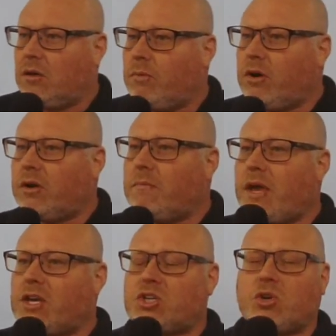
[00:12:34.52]
we've got to
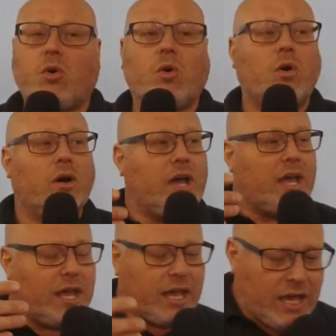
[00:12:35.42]
make sure
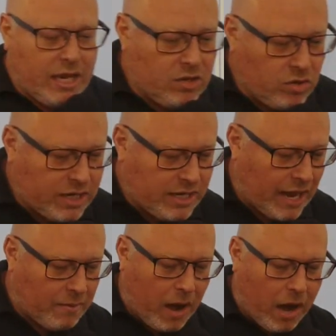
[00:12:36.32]
in looking
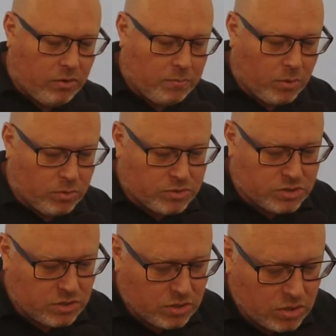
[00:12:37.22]
at
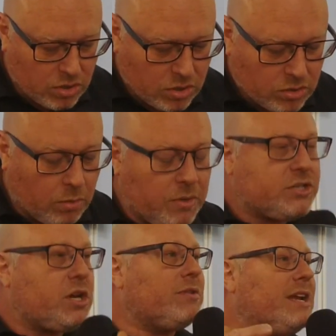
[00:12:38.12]
parables that we
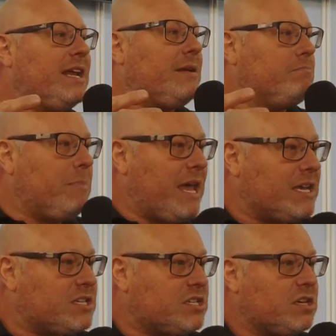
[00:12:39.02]
don't
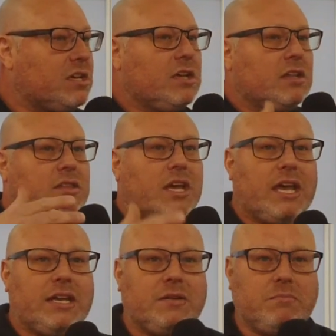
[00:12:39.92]
miss the
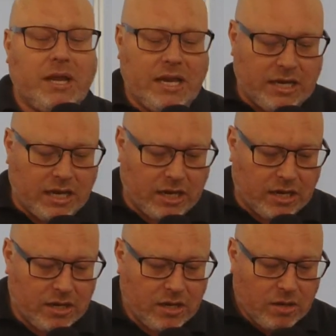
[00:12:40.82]
hidden meaning
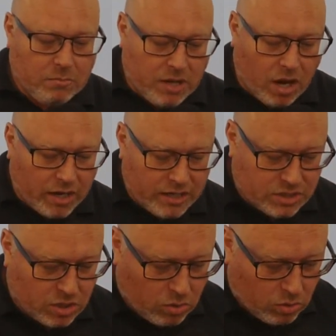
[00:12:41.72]
behind
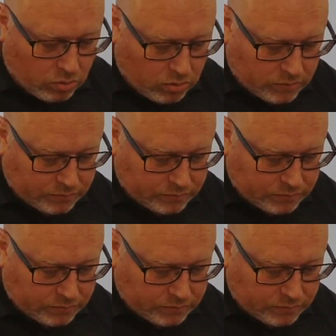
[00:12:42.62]
it all.